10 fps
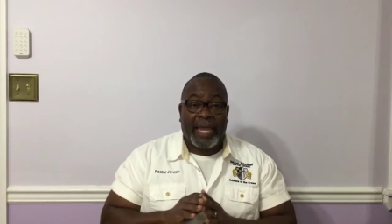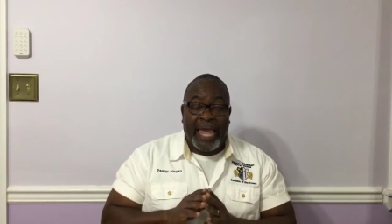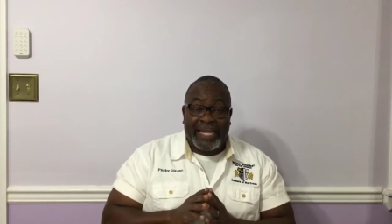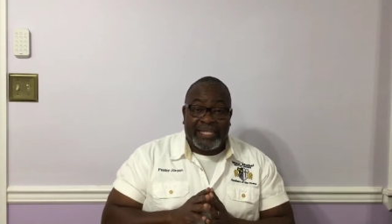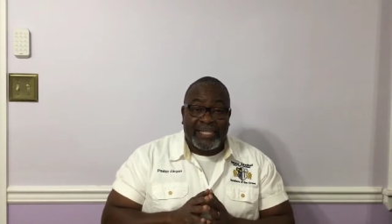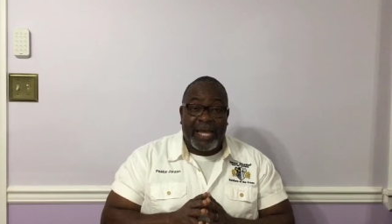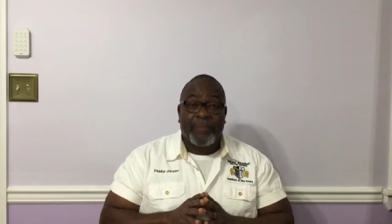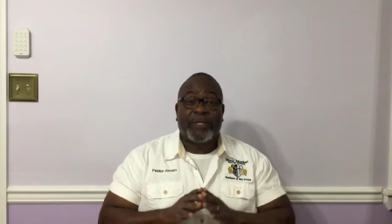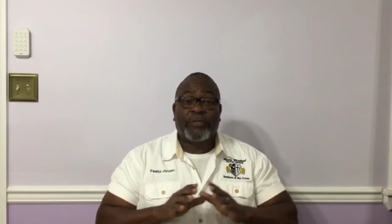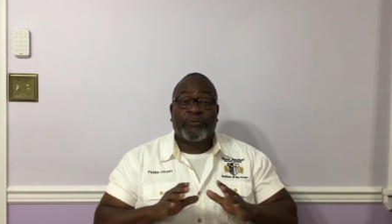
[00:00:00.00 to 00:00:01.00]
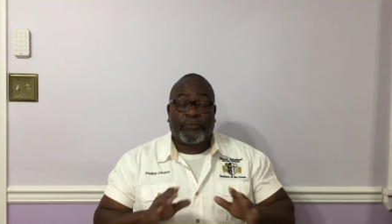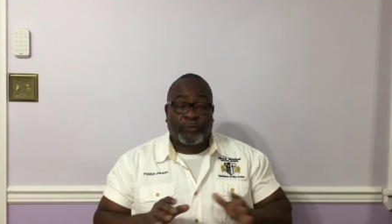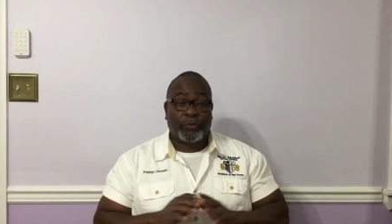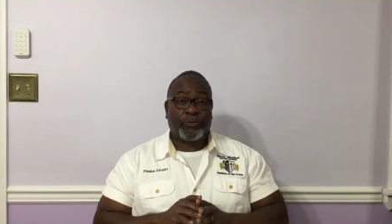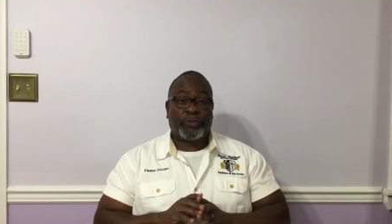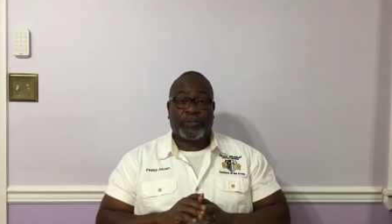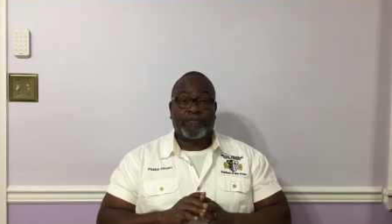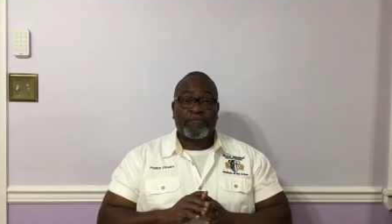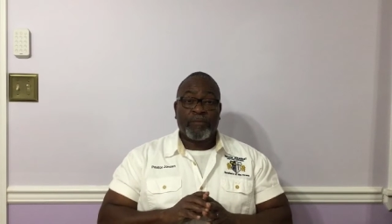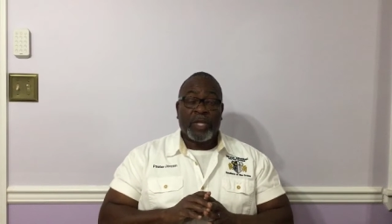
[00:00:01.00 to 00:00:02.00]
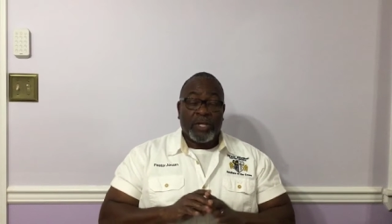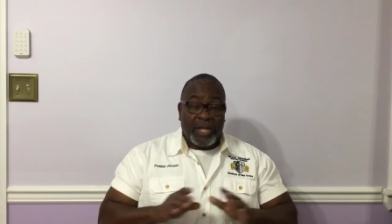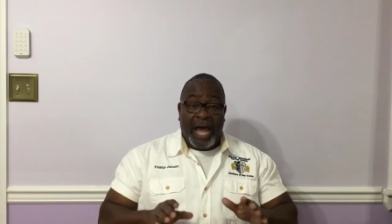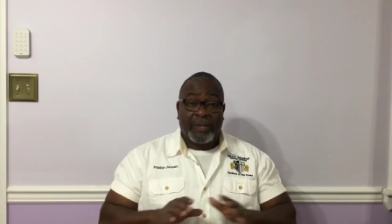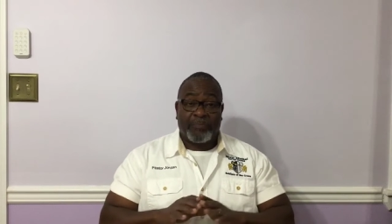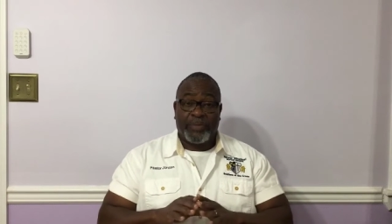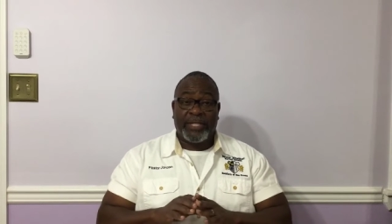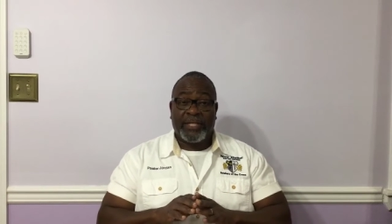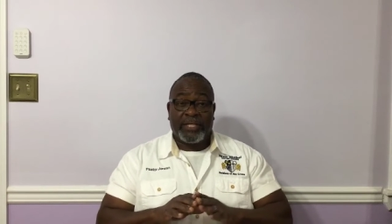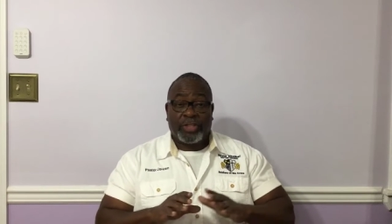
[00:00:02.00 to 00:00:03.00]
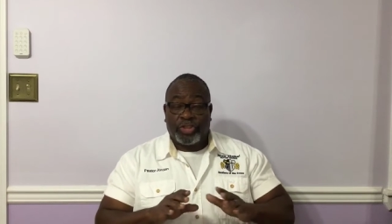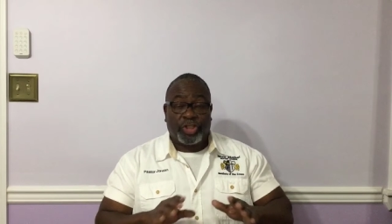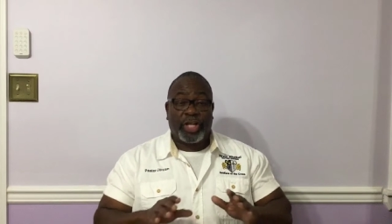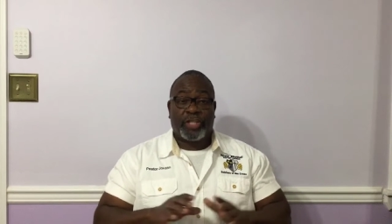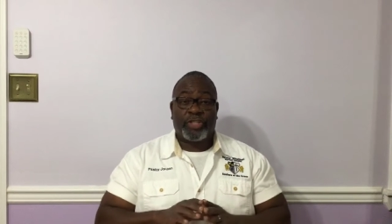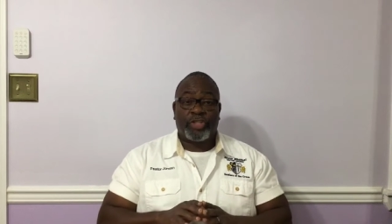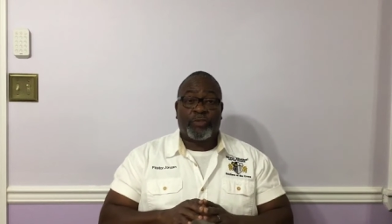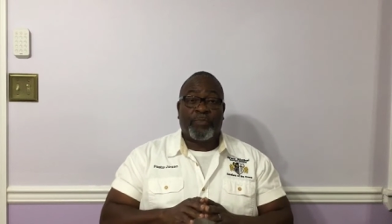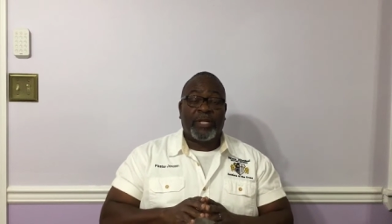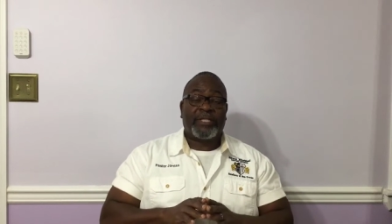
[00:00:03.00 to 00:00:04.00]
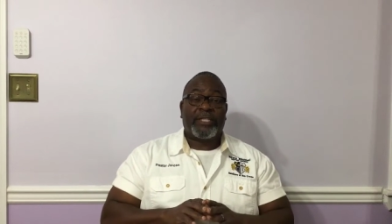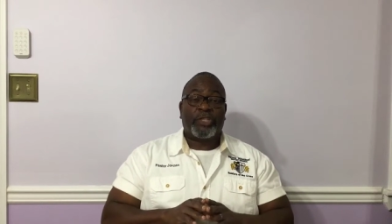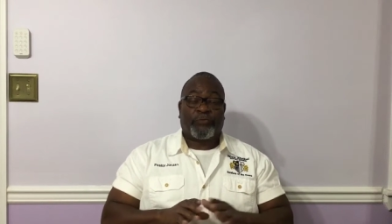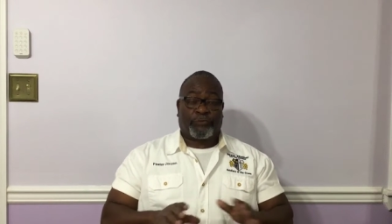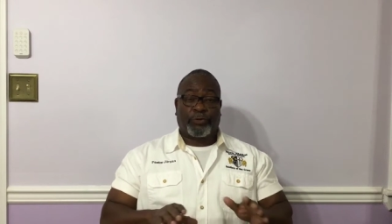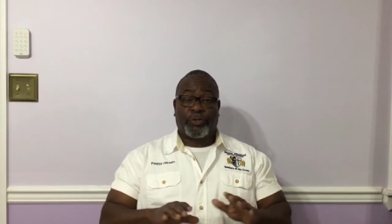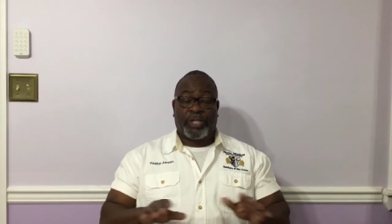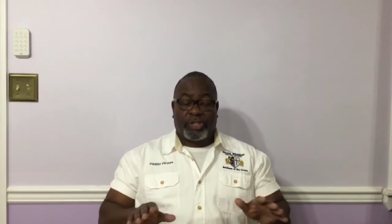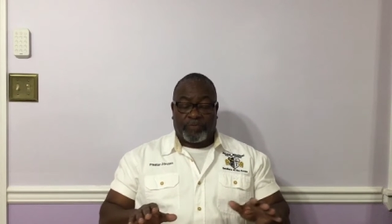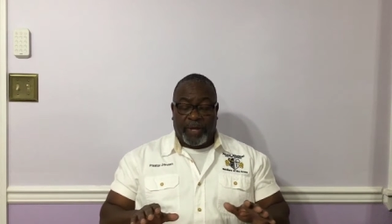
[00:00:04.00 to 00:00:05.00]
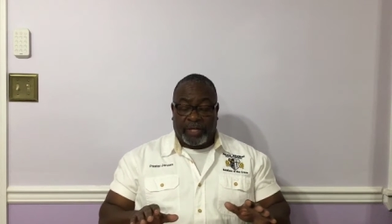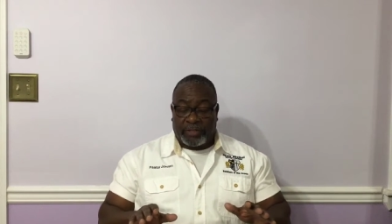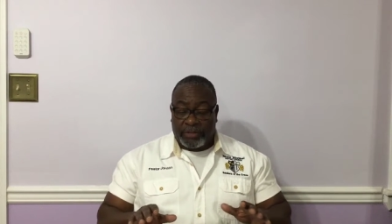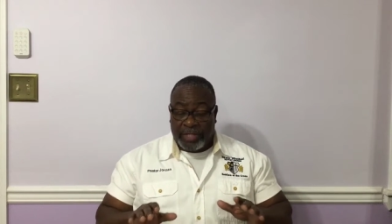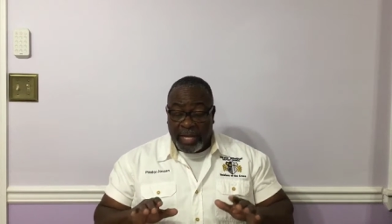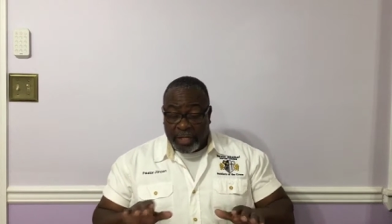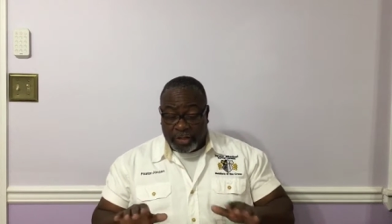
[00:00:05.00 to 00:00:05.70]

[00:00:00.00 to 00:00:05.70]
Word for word: examine fruit not be judges, but fruit inspectors,